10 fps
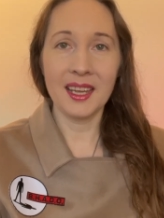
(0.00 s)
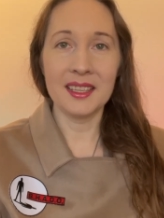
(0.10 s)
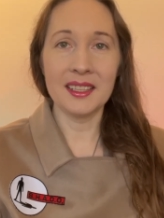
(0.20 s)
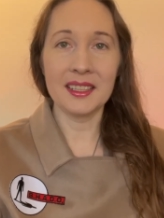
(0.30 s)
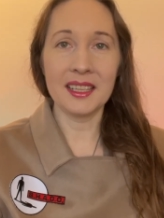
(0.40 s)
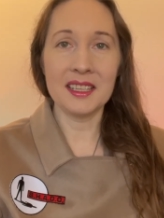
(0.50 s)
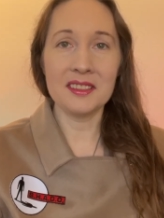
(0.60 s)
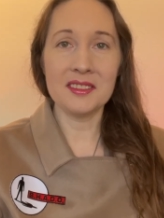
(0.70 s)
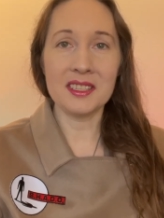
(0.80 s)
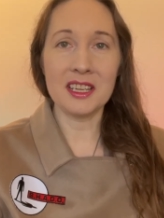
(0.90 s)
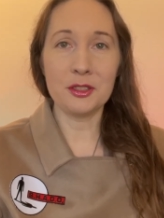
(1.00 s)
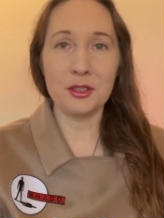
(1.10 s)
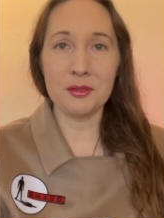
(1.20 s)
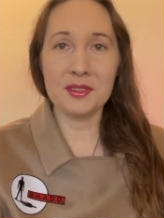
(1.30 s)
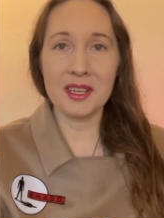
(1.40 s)
And then getting to see
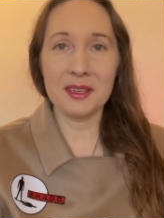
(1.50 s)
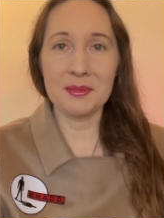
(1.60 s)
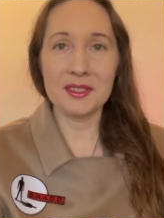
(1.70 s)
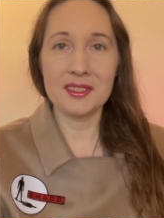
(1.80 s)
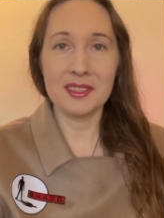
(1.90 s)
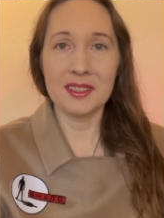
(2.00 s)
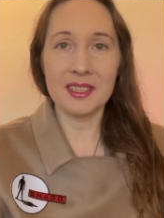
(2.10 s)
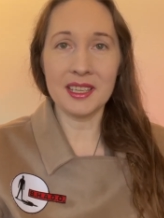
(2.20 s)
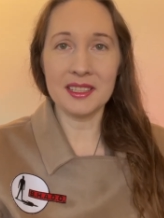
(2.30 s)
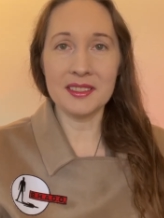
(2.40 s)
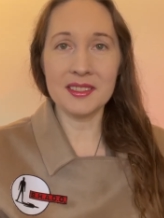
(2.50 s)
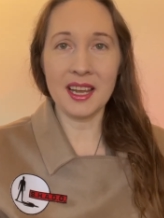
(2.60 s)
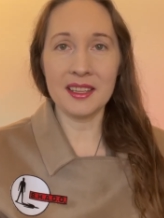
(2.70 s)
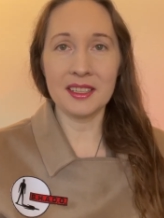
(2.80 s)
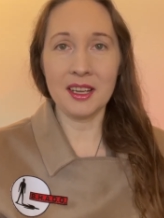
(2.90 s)
close ups
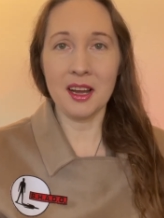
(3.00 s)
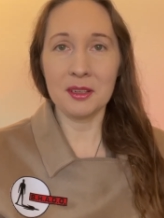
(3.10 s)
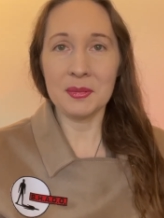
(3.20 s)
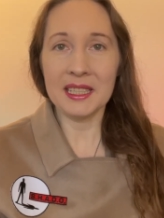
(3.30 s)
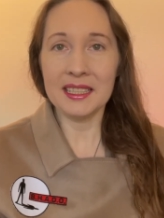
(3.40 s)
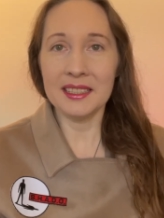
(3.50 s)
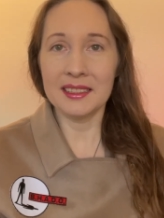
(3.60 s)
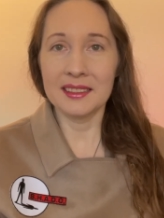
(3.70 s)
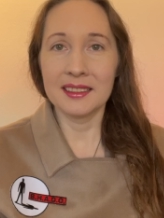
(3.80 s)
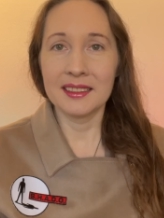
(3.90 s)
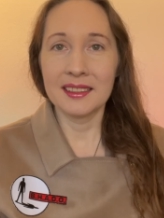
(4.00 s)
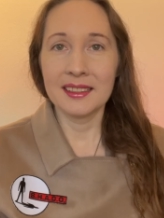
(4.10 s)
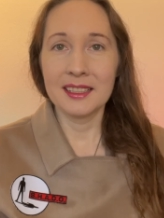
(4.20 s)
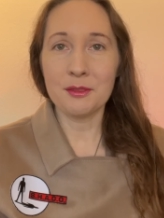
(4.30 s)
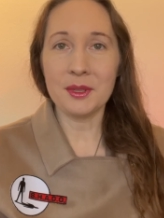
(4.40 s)
inside the cockpit.
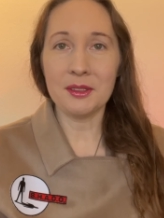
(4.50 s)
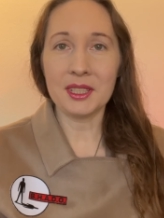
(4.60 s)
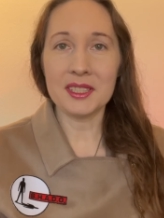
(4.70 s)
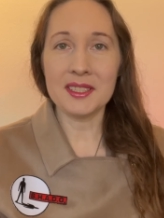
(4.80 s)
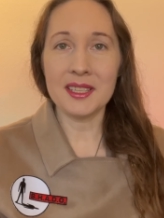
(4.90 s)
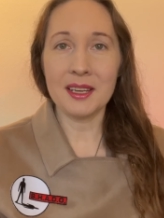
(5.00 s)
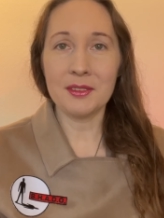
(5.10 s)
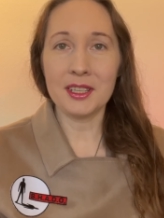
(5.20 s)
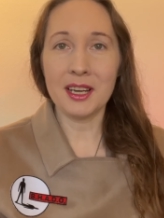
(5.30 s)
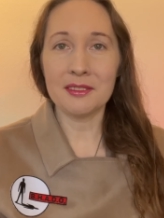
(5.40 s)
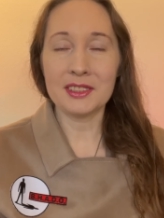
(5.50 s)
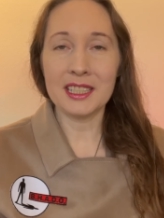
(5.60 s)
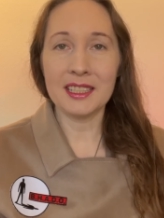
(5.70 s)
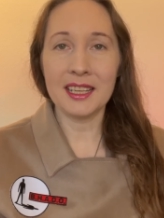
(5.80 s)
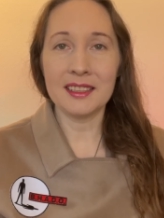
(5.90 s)
We don't get to see that very
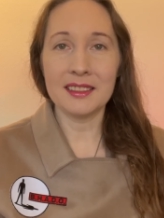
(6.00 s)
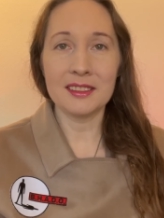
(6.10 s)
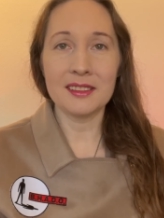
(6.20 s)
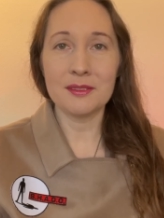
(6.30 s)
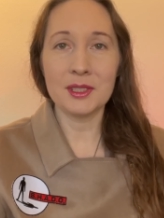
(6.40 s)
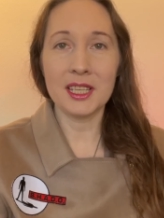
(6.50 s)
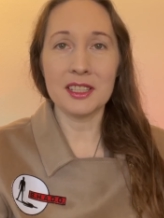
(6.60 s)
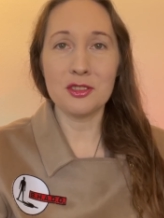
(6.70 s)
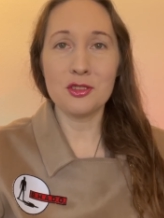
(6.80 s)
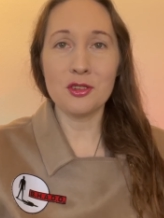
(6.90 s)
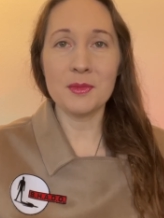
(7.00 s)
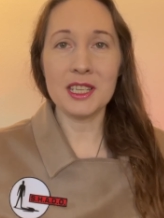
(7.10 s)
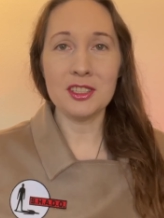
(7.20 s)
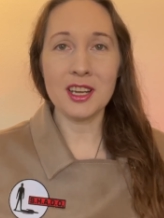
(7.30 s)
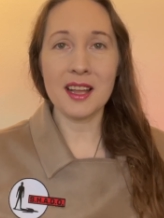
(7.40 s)
often. And we got so many
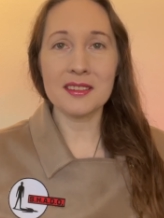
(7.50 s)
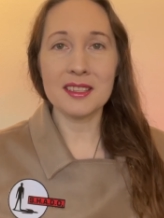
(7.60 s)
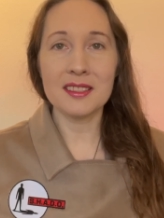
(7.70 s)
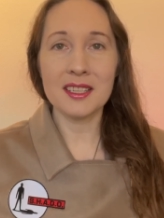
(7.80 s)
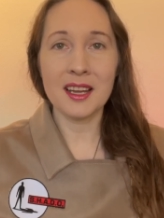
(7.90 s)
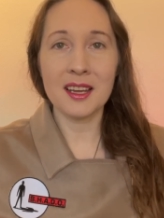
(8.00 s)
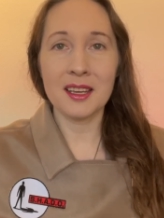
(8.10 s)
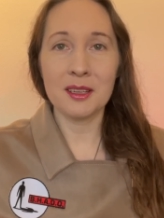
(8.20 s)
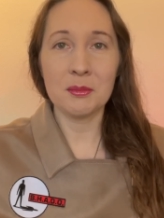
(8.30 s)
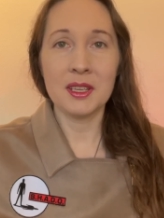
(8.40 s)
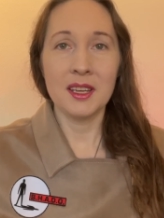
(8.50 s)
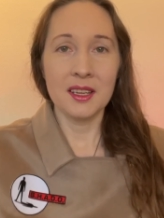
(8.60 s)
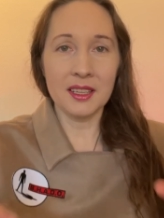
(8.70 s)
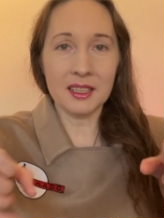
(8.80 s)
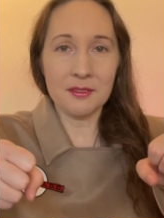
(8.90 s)
shots this time,
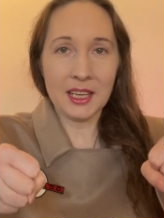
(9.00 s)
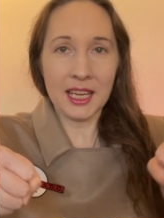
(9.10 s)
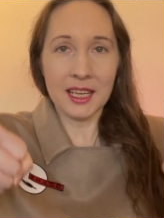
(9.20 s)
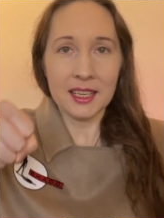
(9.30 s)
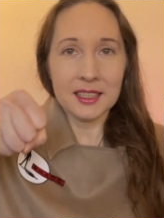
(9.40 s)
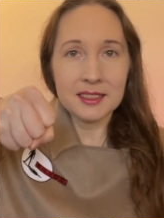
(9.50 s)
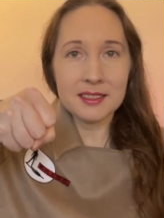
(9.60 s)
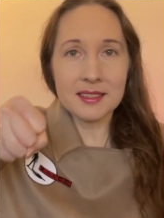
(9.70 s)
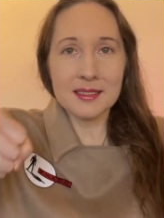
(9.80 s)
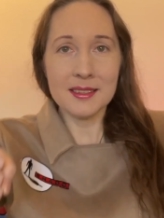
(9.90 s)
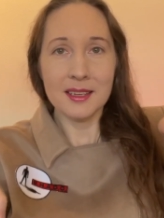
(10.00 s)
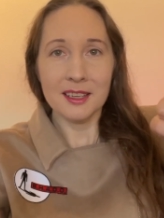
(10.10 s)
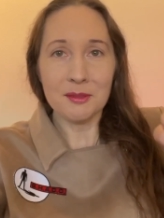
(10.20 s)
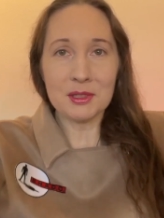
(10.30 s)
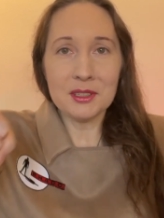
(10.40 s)
like of the hands
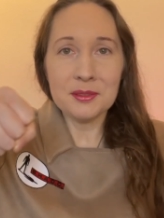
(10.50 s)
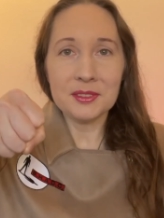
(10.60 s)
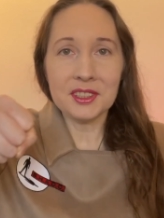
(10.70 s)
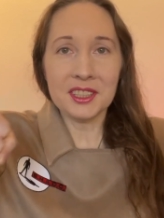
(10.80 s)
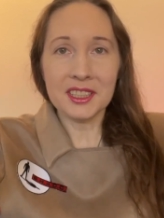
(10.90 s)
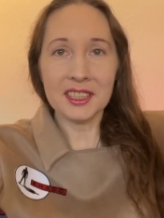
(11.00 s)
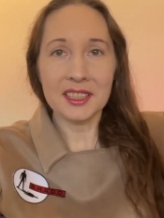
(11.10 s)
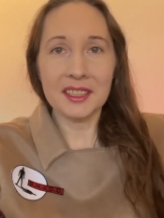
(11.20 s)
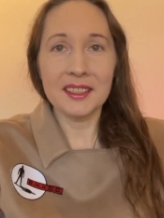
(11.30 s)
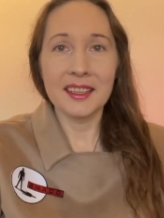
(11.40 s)
maneuvering.